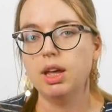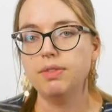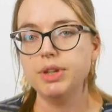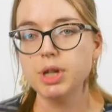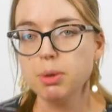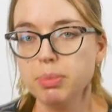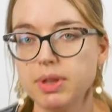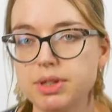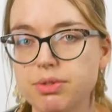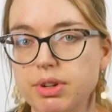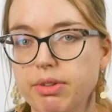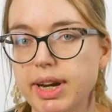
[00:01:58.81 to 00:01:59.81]
If you don't put
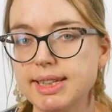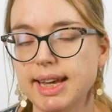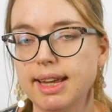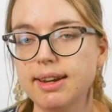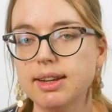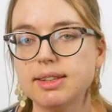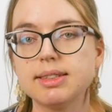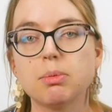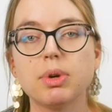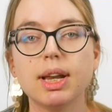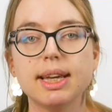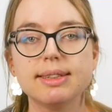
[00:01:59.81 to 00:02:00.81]
this redirect and
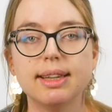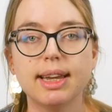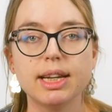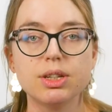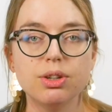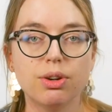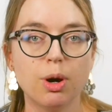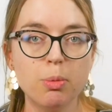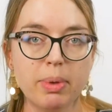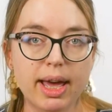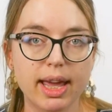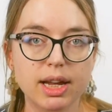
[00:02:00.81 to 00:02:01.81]
someone clicks a link to your
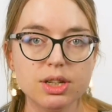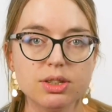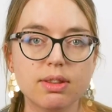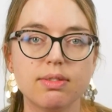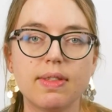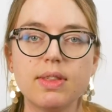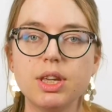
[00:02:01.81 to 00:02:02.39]
old page, then the